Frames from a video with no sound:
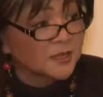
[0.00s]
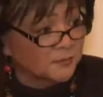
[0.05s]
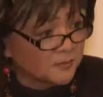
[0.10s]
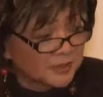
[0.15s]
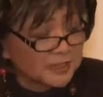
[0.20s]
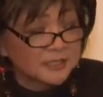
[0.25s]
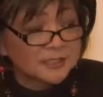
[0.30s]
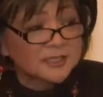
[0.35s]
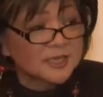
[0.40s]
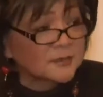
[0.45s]

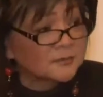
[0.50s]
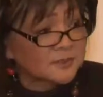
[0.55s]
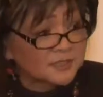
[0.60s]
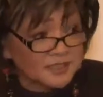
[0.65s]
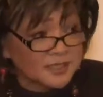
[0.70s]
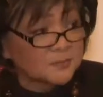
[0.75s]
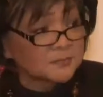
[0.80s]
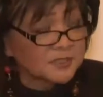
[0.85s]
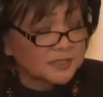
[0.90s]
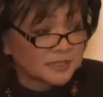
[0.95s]
but in
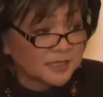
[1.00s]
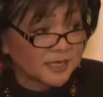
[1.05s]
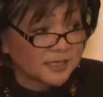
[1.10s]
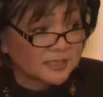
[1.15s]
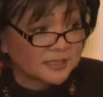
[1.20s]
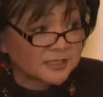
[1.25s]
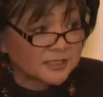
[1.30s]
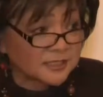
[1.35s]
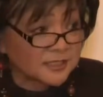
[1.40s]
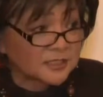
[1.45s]
some
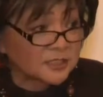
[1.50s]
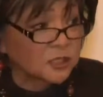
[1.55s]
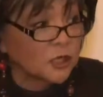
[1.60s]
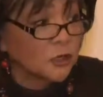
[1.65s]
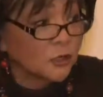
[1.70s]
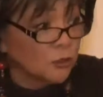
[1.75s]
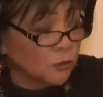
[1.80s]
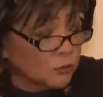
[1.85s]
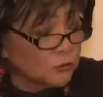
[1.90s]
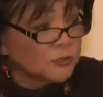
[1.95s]
states is
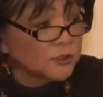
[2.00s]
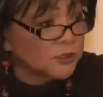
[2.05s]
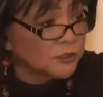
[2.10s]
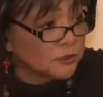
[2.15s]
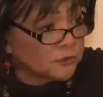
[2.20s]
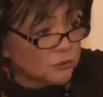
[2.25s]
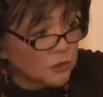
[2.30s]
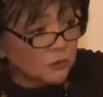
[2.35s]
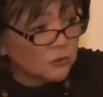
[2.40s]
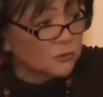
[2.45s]
who do
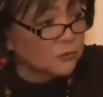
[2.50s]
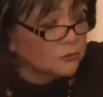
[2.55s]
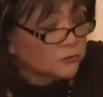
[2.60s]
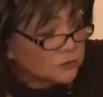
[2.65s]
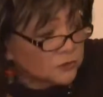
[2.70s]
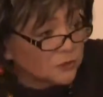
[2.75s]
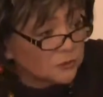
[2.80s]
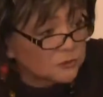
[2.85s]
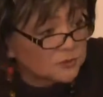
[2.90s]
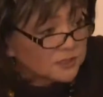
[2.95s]
you know who
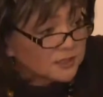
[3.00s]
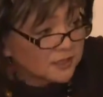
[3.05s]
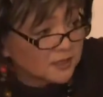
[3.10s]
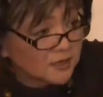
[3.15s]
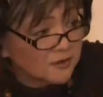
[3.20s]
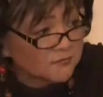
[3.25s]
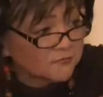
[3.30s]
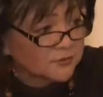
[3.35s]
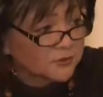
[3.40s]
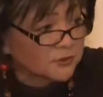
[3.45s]
knows the
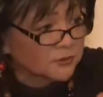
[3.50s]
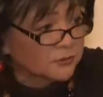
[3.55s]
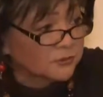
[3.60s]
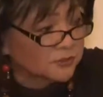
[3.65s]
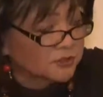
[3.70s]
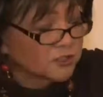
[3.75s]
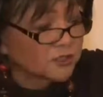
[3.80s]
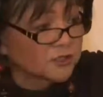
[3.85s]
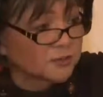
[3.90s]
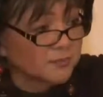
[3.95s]
governor
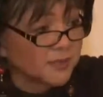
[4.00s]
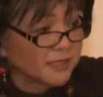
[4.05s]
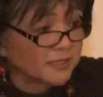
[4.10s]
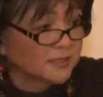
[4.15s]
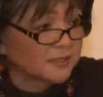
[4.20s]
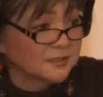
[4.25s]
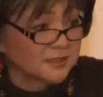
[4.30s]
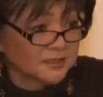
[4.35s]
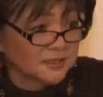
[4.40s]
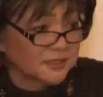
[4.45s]
who's going to make
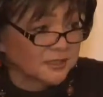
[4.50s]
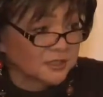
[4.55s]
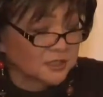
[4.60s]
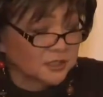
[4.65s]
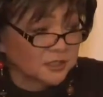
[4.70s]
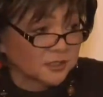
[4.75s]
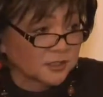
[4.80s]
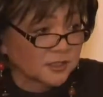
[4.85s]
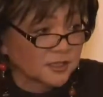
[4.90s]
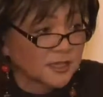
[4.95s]
the
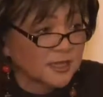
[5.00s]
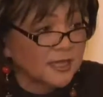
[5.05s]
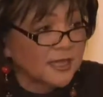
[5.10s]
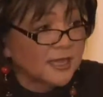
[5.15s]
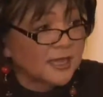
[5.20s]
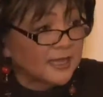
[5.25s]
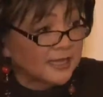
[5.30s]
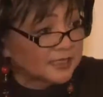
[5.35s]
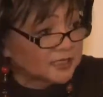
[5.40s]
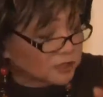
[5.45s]
decision?
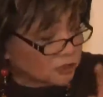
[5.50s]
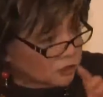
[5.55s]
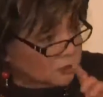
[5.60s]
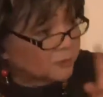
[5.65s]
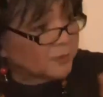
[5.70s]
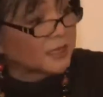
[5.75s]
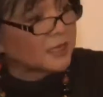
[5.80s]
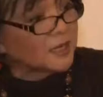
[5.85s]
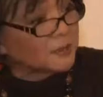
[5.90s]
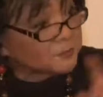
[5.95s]
It's going to
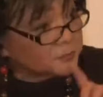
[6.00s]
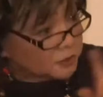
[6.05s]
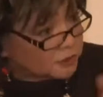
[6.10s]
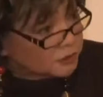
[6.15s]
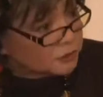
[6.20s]
be up to